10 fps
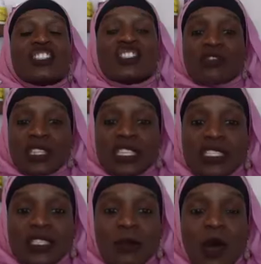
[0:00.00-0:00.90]

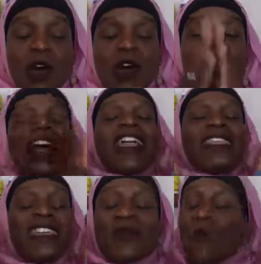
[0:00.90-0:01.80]
strengthens them all,
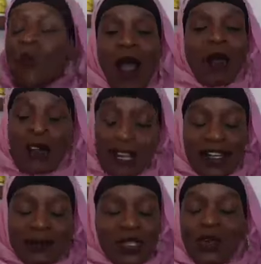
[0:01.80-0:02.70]
then
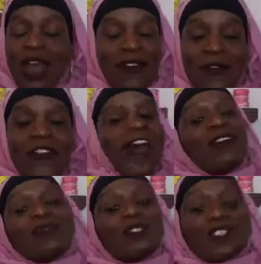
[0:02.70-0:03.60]
welcome, you have
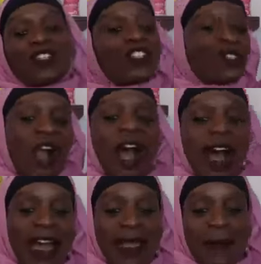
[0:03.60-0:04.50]
found your
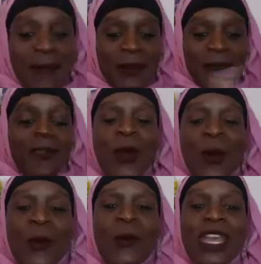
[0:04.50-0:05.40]
tribe.
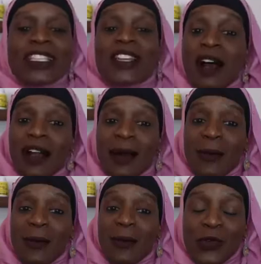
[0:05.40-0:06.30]
We talk
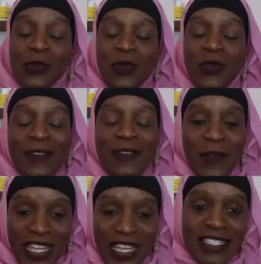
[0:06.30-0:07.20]
about food, faith, and
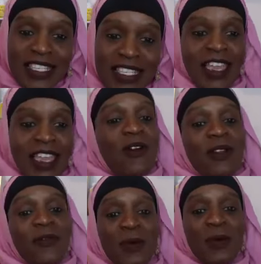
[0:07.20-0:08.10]
fitness here
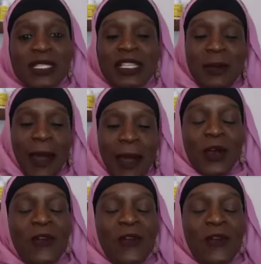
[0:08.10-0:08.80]
on Fit Muslimah,